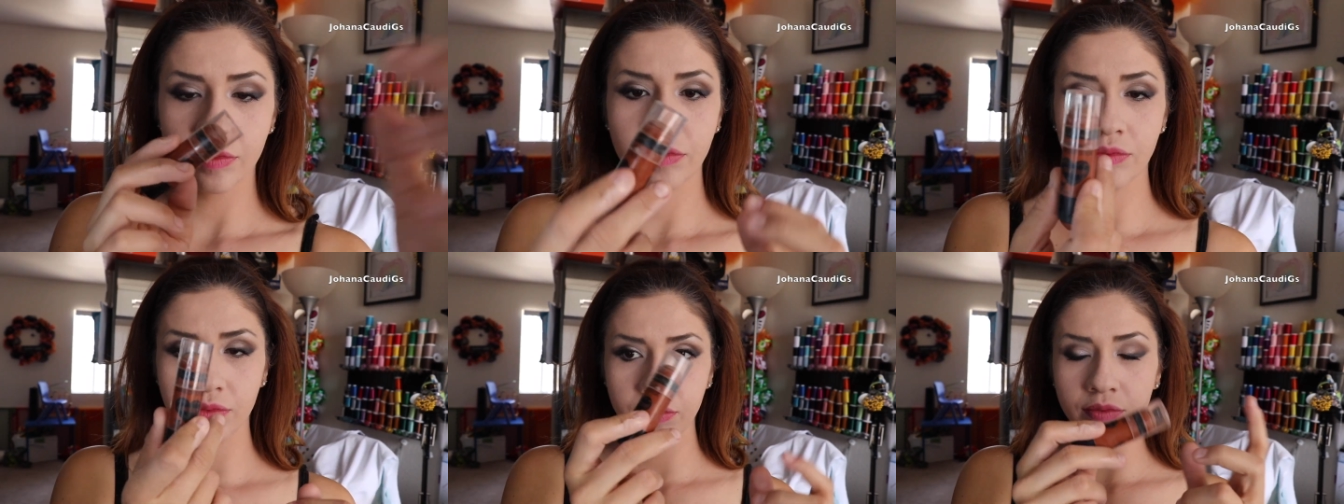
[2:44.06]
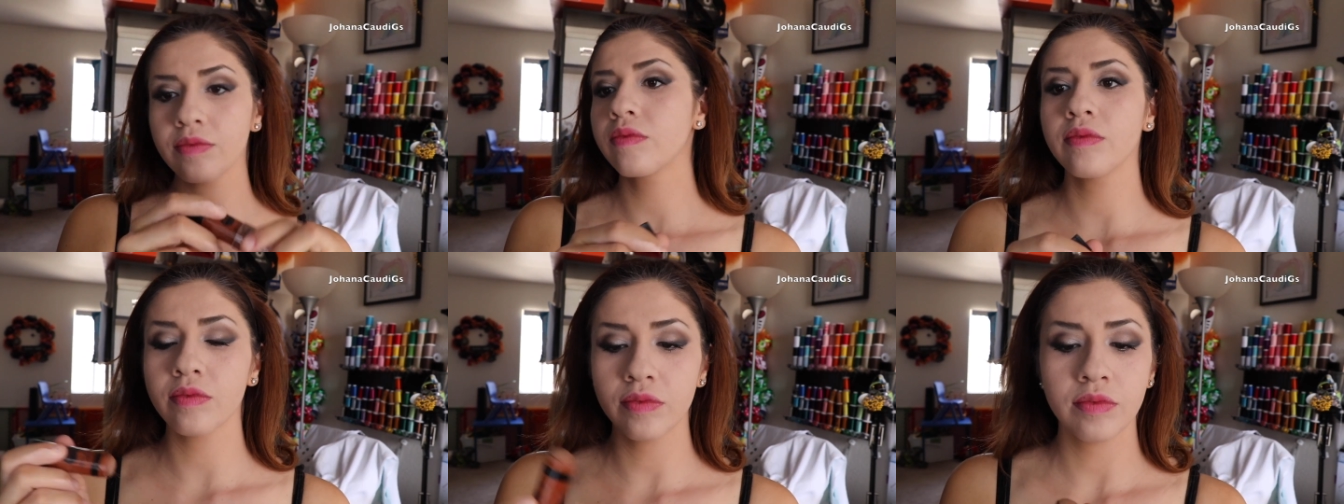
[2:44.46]
Now I'm
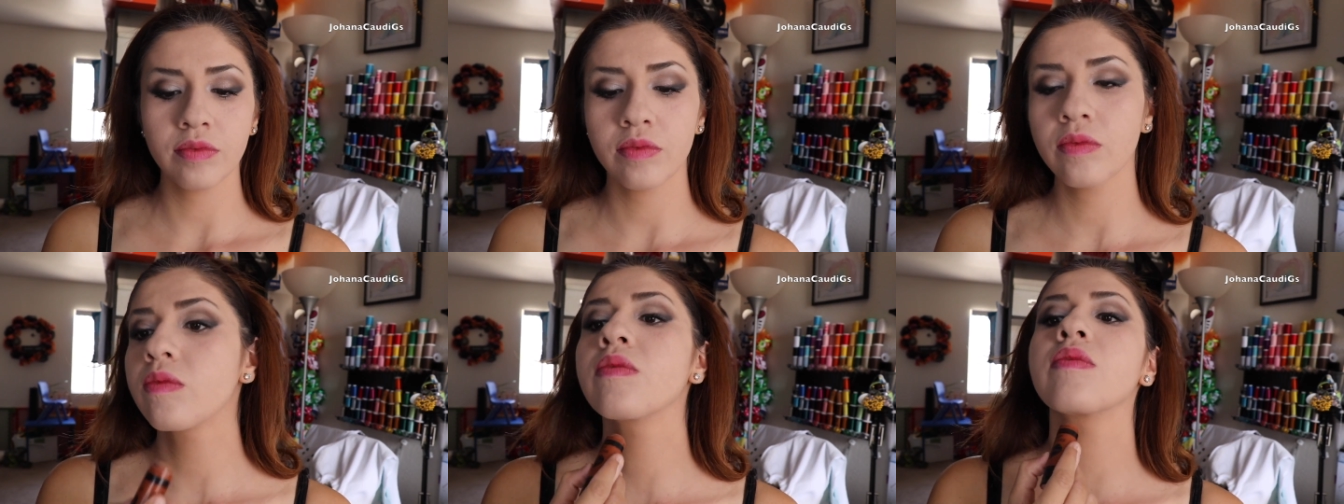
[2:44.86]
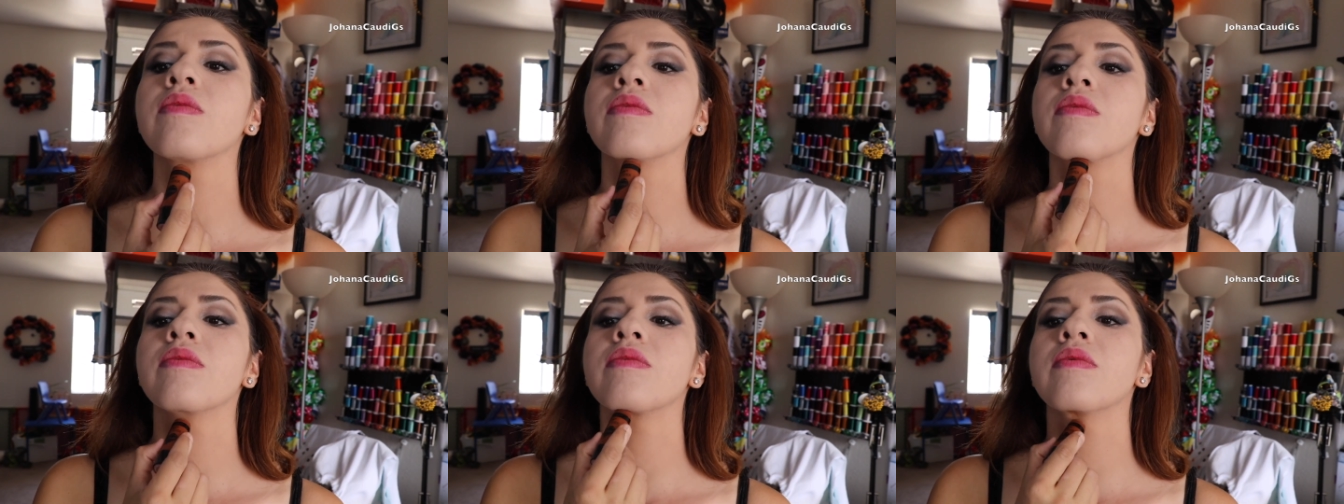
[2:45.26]
gonna try to
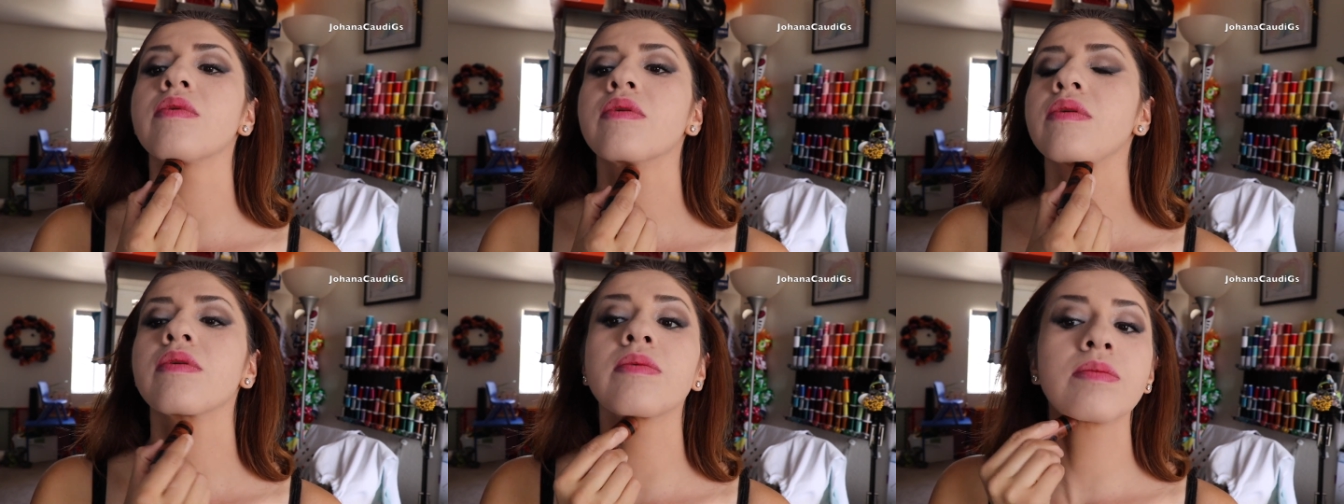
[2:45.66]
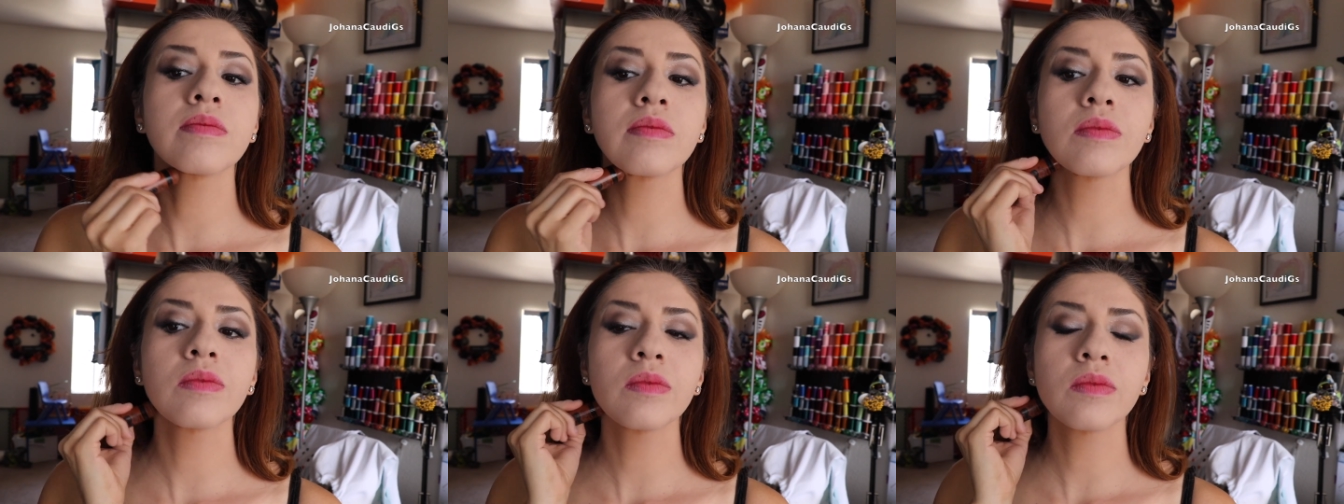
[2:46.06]
contour. I
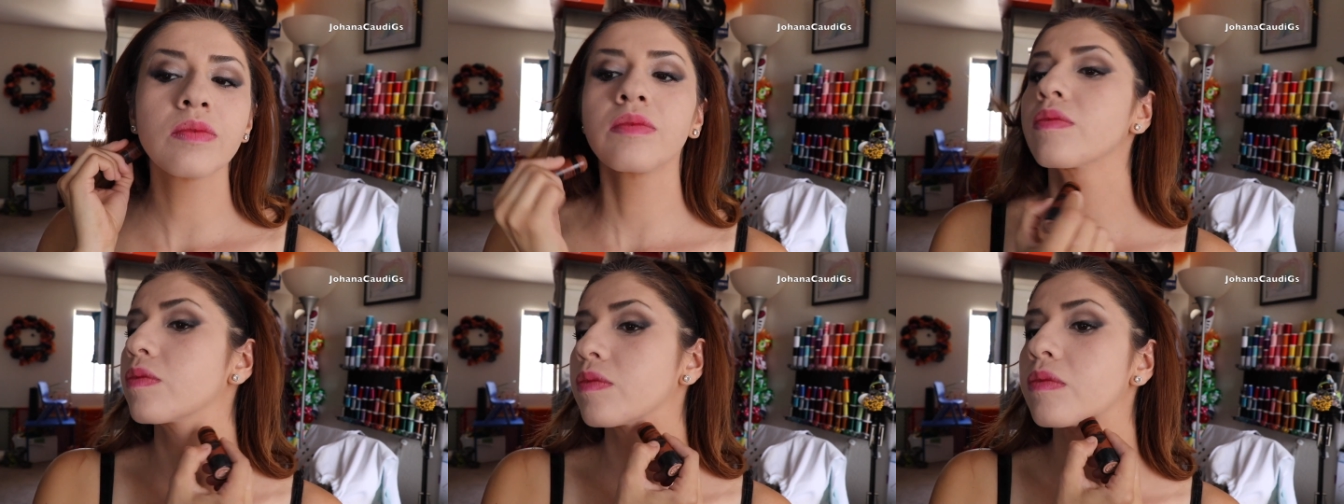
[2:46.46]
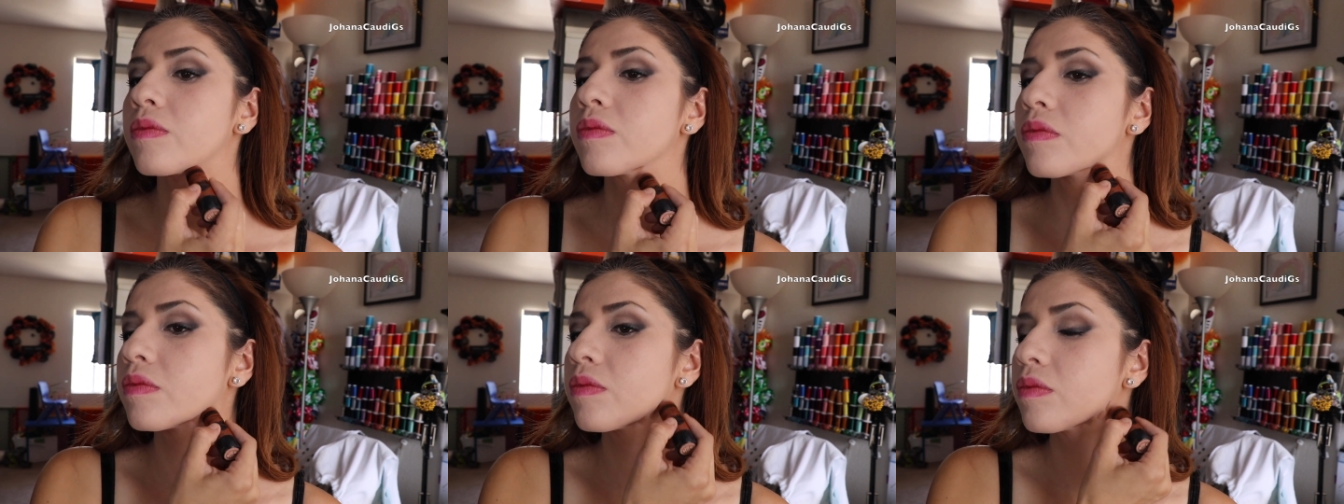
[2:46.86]
don't want
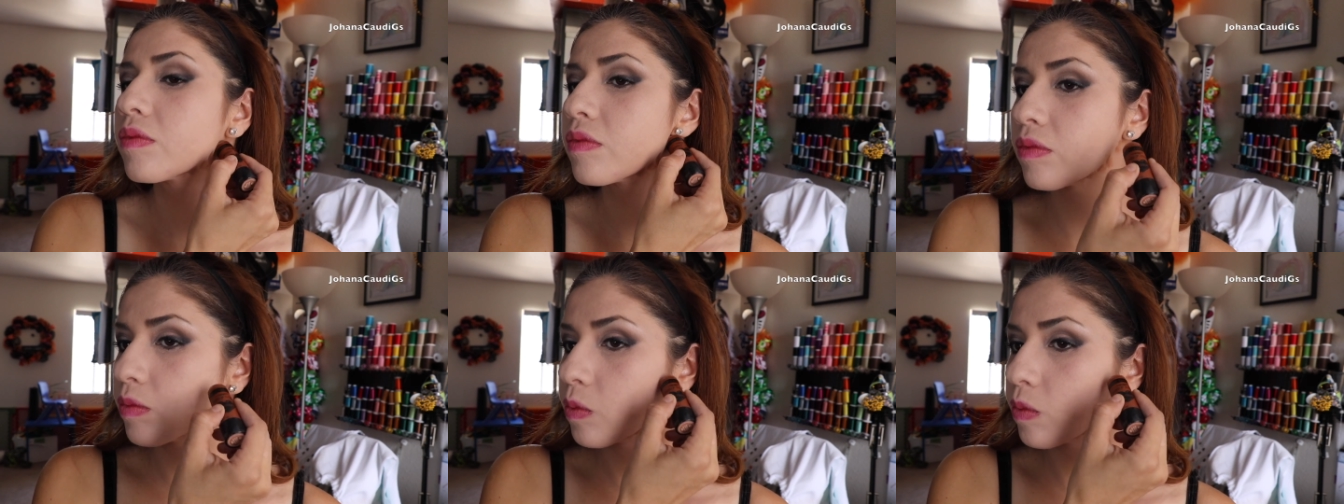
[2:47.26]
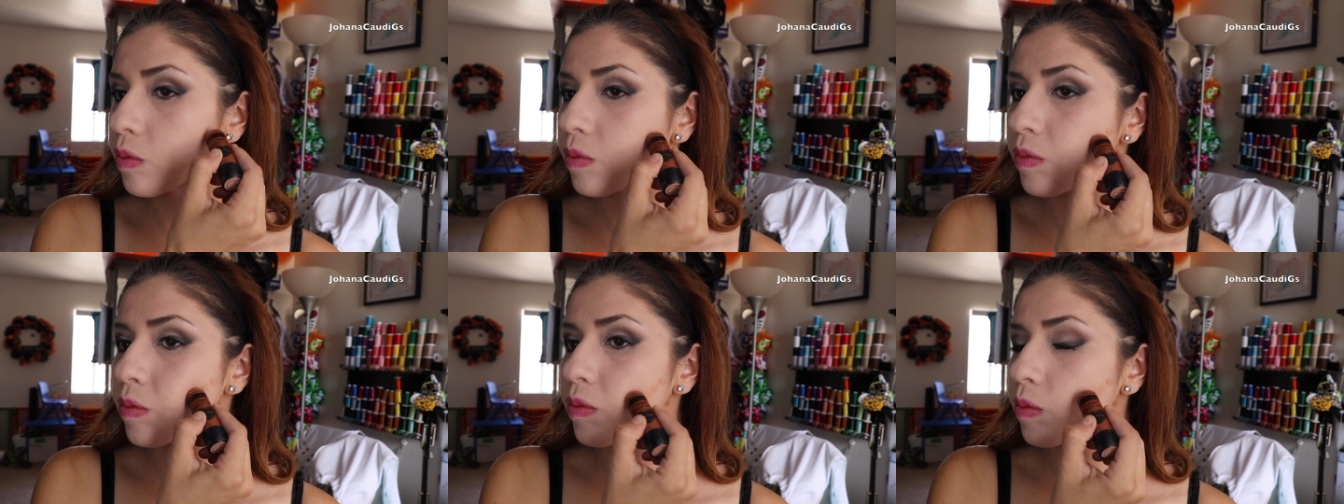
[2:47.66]
a
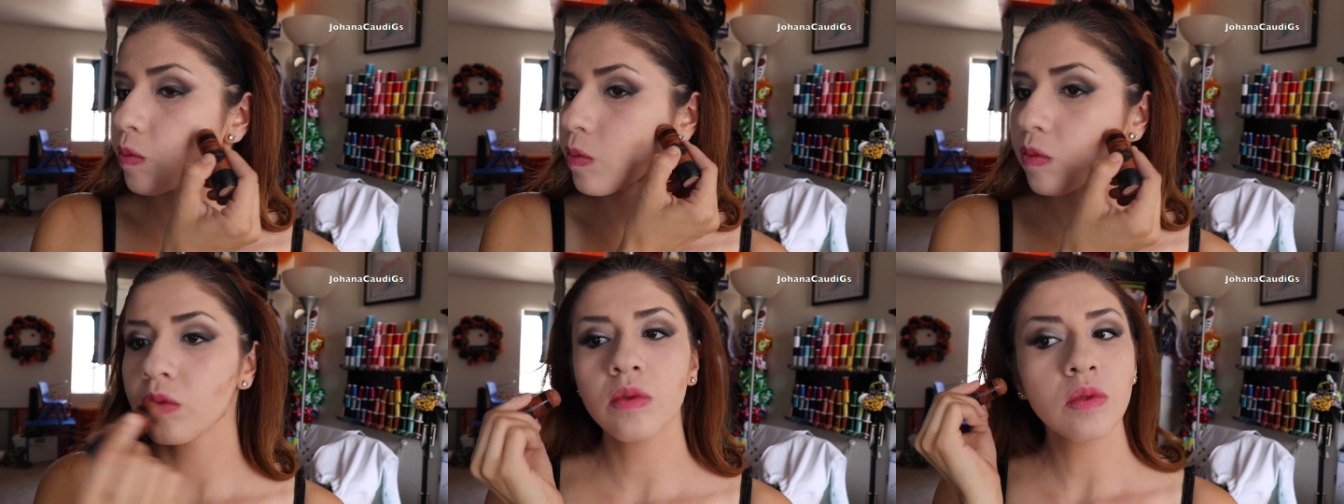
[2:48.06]
dark color.